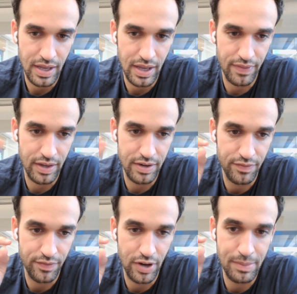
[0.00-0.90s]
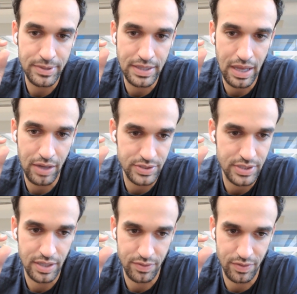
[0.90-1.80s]
and then very limited
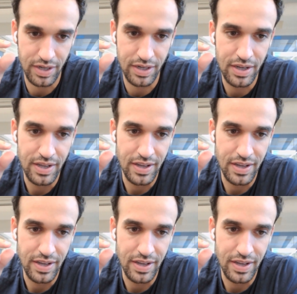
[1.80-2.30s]
downside, right?